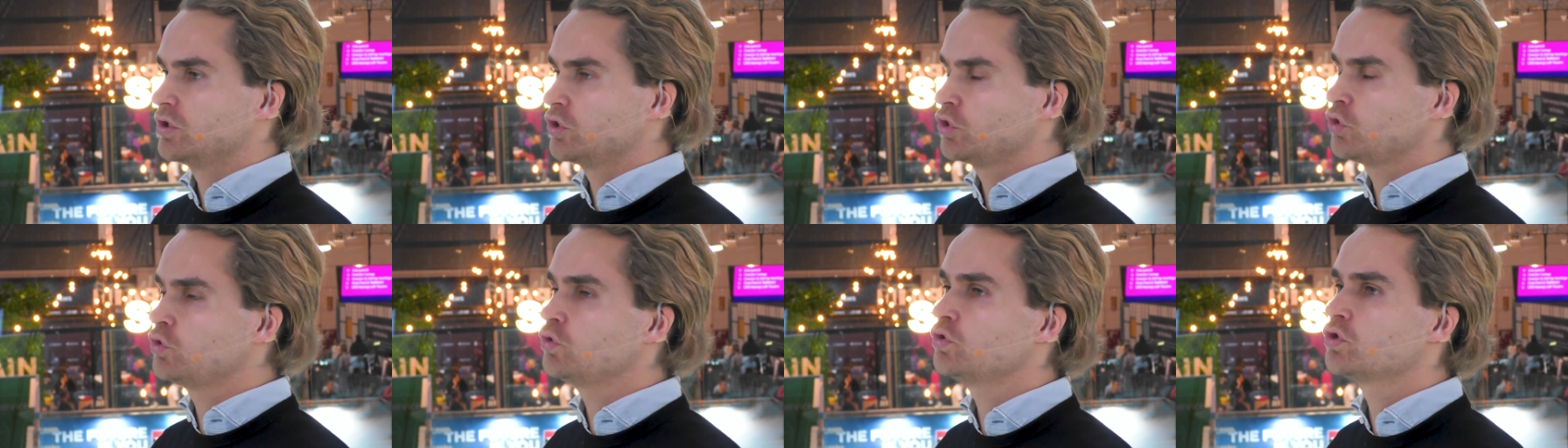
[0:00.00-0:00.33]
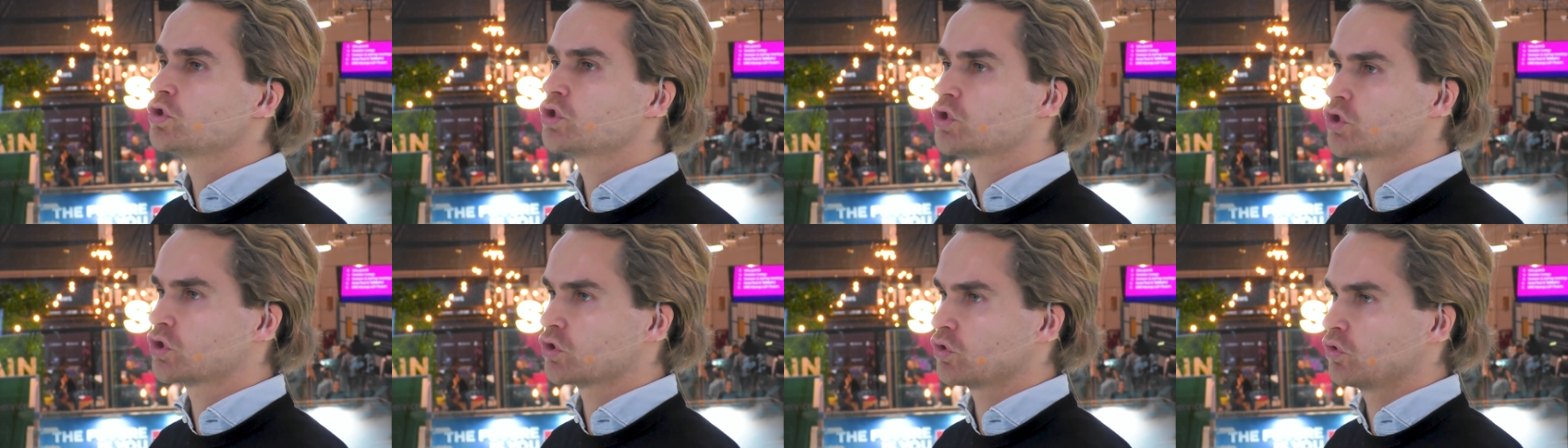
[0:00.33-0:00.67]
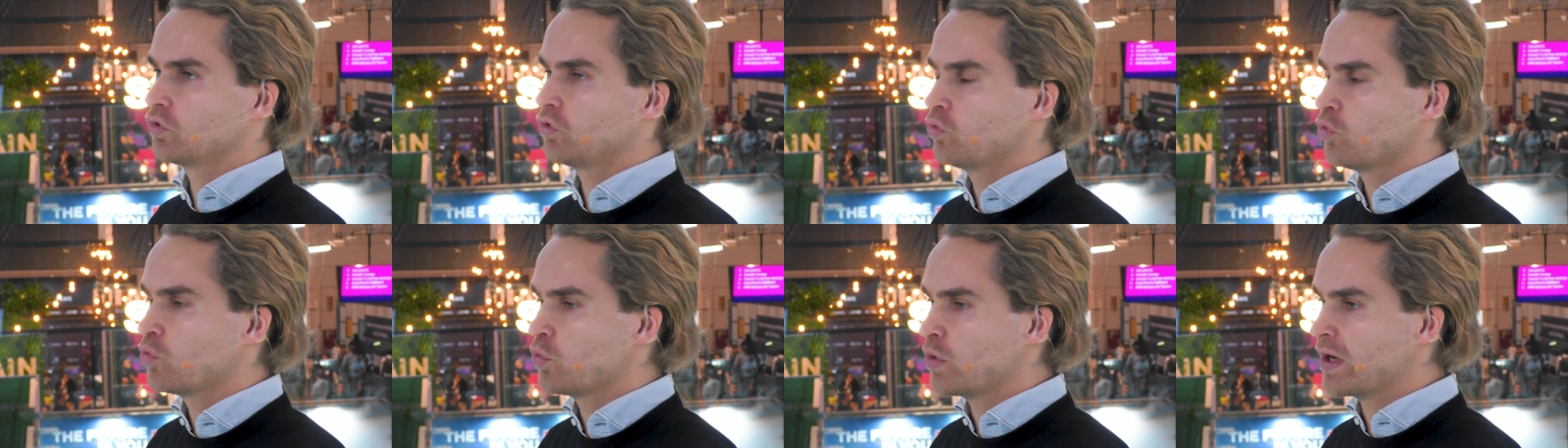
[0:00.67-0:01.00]
huge
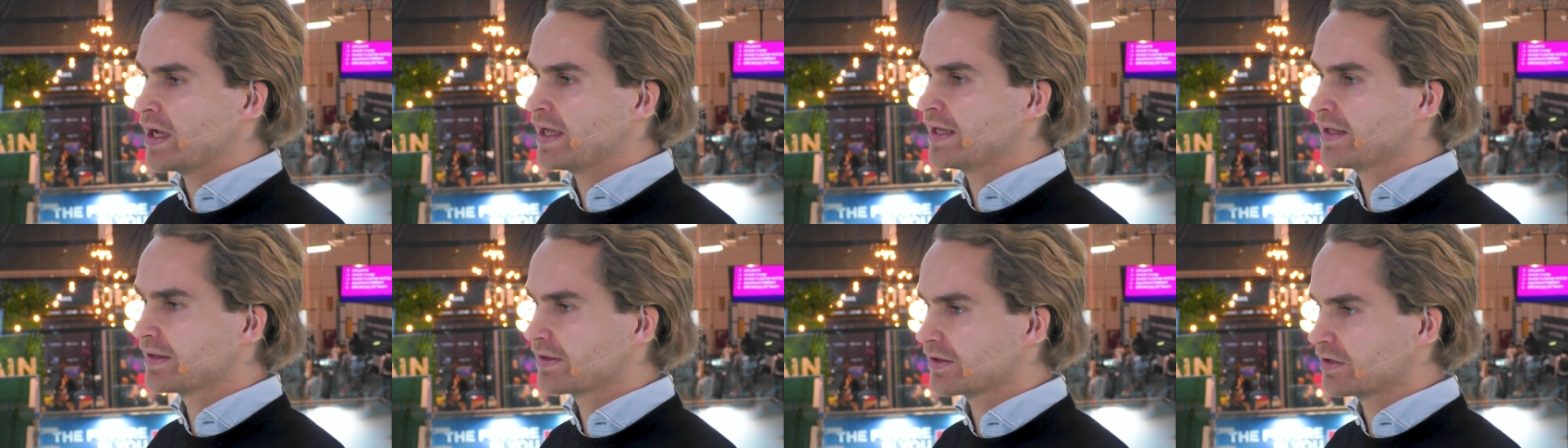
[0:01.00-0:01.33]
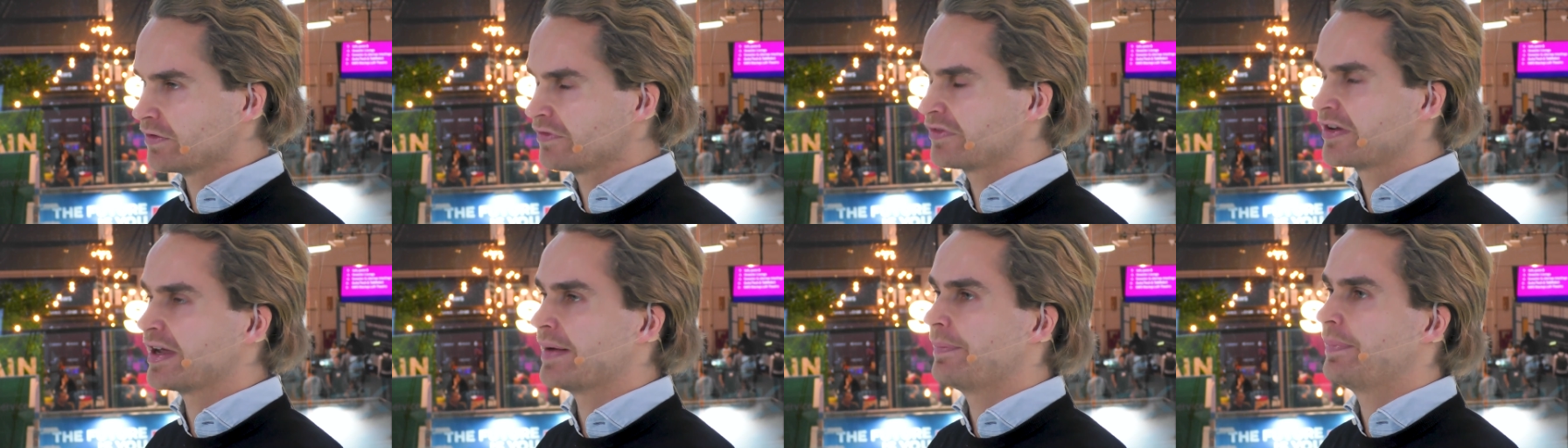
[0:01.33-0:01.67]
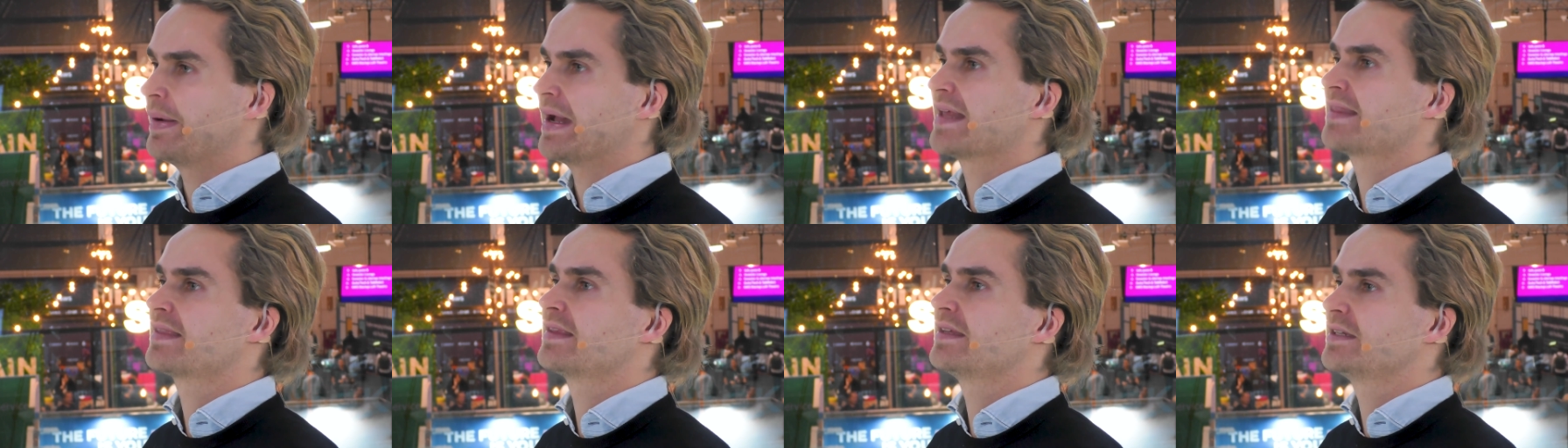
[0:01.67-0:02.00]
waste of
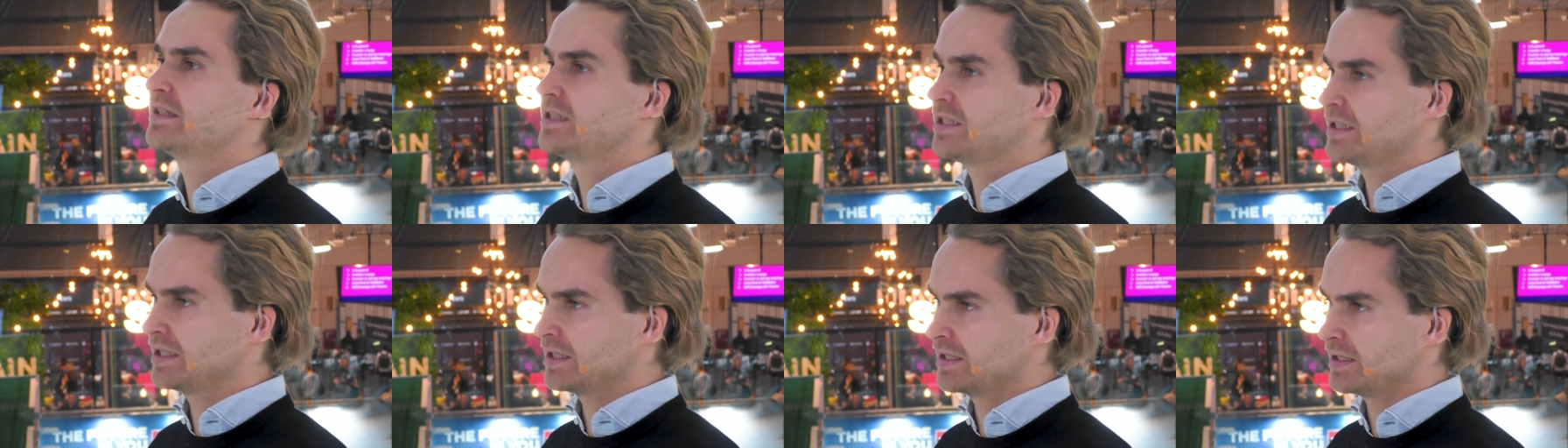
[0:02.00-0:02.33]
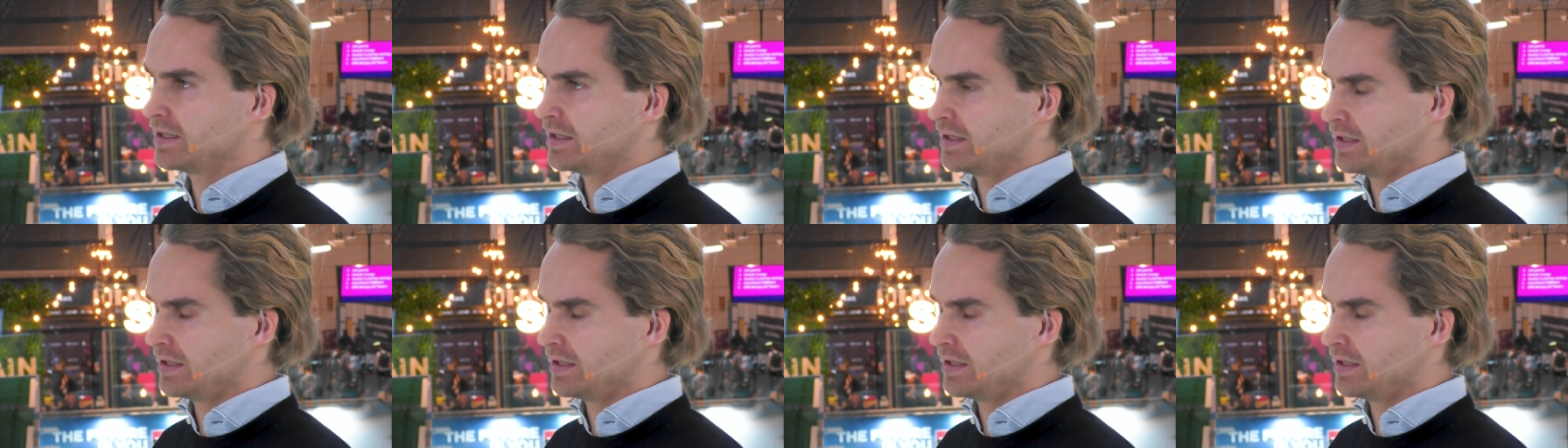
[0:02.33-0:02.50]
capacity